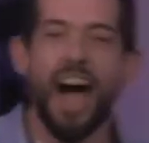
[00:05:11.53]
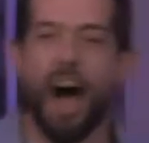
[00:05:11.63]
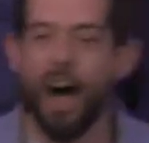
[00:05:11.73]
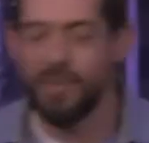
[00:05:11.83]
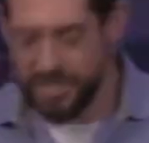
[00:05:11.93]

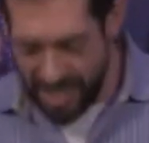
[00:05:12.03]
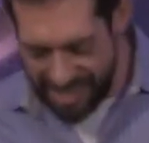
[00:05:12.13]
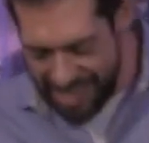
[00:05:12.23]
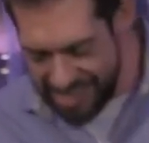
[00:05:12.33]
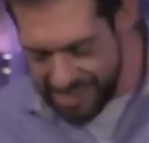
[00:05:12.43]
all of a sudden
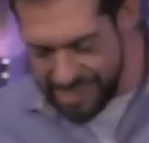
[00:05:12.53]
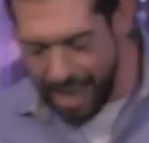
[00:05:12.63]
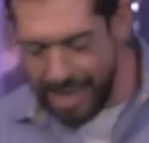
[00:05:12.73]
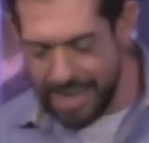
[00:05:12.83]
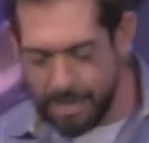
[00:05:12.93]
he
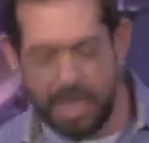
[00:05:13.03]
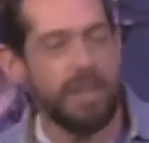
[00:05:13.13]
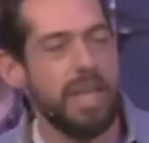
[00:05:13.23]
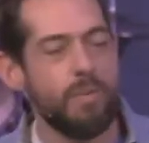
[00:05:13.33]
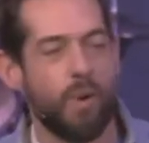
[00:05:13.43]
decided
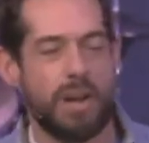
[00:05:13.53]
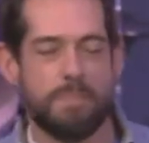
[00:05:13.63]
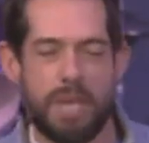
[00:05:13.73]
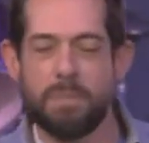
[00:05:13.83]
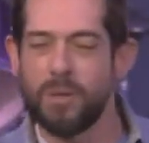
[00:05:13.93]
he wanted
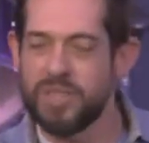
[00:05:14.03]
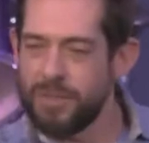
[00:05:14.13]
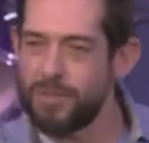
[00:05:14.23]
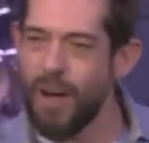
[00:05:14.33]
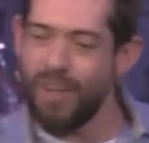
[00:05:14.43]
people to
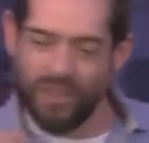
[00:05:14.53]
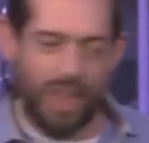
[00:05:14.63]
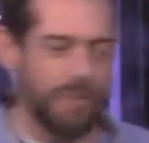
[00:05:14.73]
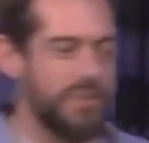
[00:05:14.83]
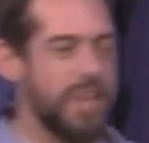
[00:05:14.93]
fall in
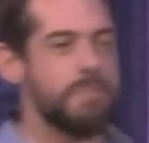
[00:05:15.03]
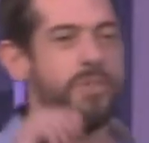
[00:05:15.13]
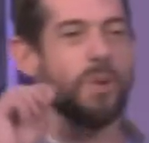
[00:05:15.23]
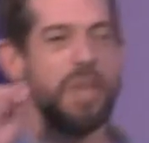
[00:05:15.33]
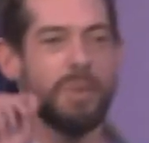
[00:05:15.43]
love with him.
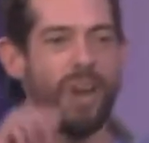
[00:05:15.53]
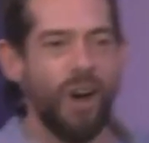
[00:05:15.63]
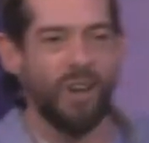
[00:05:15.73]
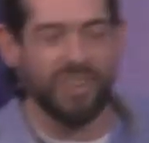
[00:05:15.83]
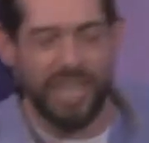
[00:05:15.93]
So he would
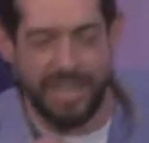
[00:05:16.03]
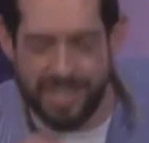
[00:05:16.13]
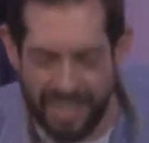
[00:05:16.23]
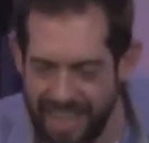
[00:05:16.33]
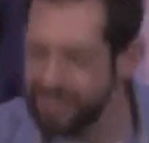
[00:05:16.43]

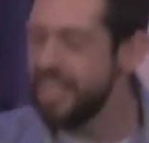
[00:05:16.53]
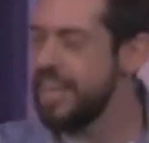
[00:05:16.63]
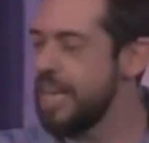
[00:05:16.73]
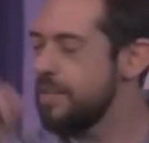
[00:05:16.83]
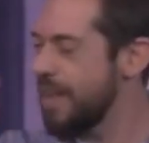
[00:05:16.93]
always
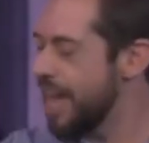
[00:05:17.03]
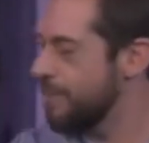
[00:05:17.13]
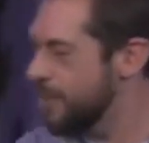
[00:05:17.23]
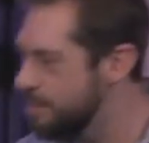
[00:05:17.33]
leave every